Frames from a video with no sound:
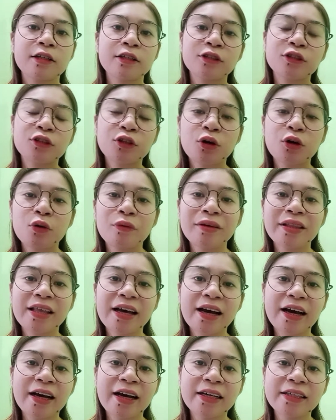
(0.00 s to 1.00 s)
So with
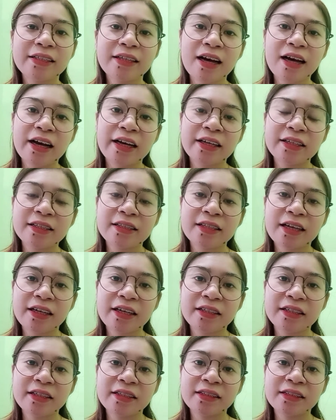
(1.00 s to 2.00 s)
that, I
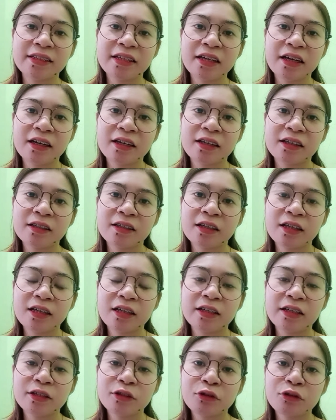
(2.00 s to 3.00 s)
decided na
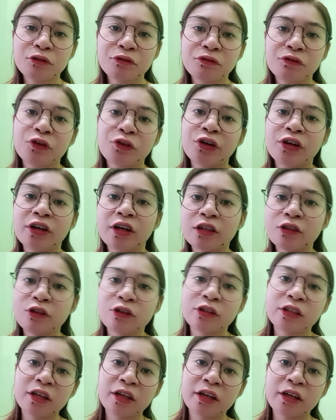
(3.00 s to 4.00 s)
let's go for
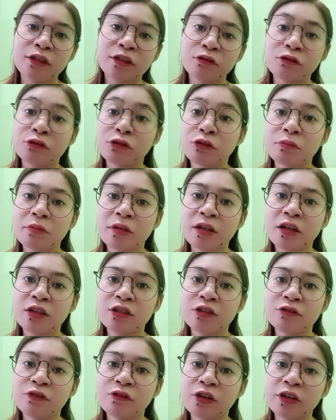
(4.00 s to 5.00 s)
adultery and
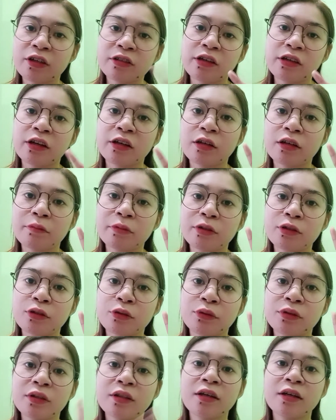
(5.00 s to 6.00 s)
concubinage for second
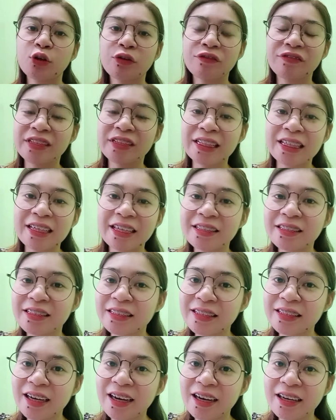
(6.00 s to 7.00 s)
episode. So if
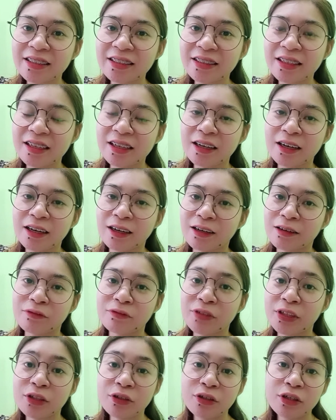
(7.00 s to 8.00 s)
interested ka sa
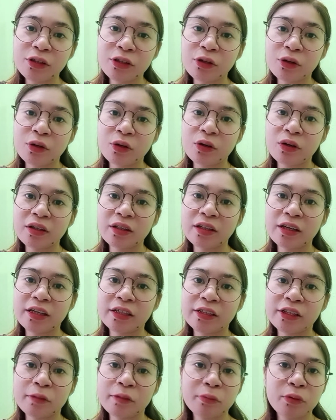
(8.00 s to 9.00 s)
video na to,
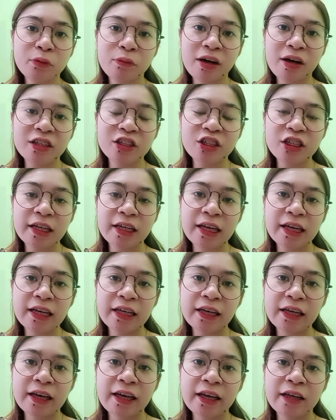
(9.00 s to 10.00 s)
then keep on
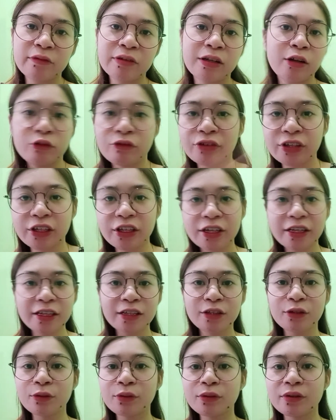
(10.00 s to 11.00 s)
watching. And without further
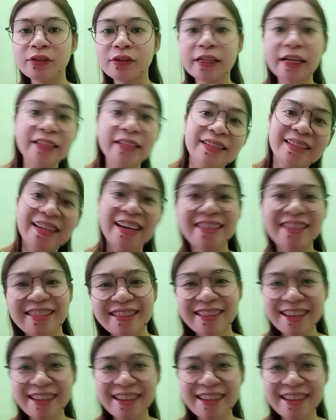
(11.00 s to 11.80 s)
ado, let's get